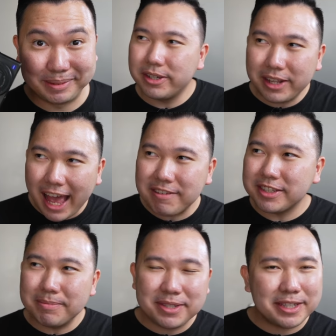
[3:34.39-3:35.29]
So to have
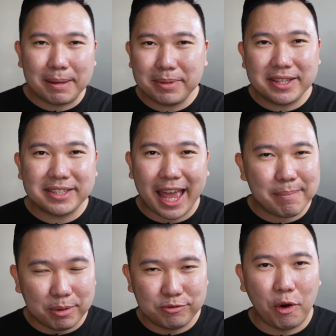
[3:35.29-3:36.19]
some semblance and
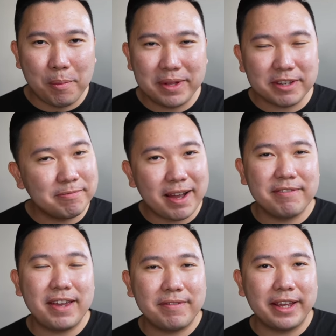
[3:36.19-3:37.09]
performance of my
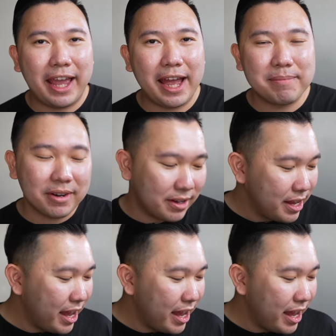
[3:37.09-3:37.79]
favorite camera